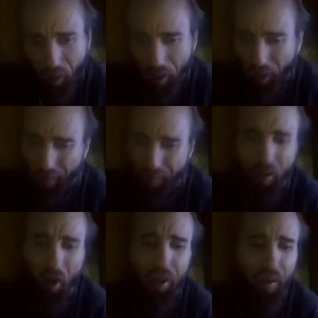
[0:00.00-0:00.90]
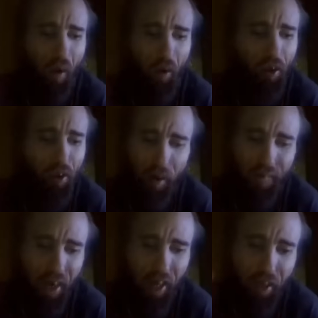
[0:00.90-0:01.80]
Even though you don't deserve
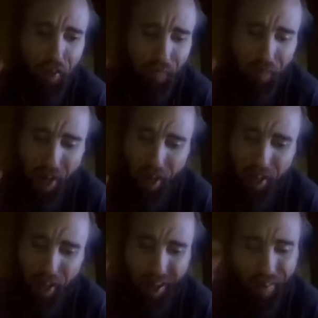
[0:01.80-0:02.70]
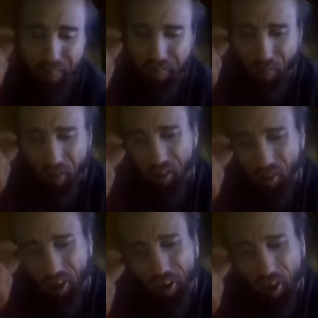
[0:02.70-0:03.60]
any humanity, I'm showing you a
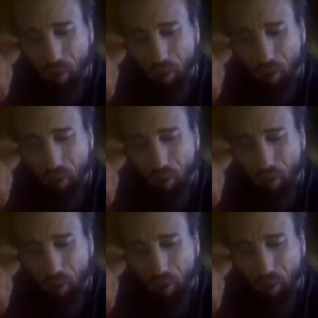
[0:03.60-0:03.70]
little